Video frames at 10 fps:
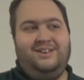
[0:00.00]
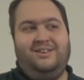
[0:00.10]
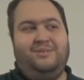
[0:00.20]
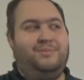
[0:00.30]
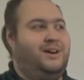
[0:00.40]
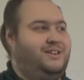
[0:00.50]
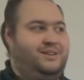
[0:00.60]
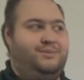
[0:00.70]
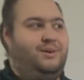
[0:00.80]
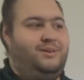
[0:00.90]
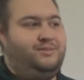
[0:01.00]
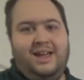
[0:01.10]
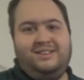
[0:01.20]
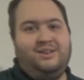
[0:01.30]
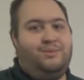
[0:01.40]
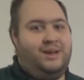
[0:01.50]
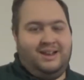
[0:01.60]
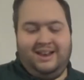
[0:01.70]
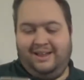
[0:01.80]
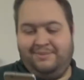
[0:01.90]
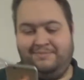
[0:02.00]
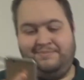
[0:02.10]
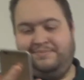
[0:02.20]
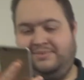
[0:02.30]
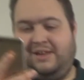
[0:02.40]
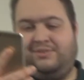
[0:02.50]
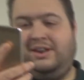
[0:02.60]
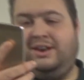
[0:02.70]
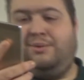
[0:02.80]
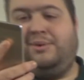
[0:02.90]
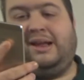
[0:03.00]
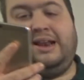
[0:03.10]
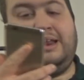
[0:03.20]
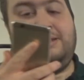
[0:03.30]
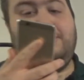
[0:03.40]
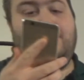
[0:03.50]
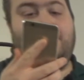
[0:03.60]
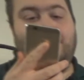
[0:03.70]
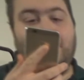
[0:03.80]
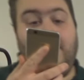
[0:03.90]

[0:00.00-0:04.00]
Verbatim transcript: God almighty, what? It's not weekly. Definitely not weekly anymore.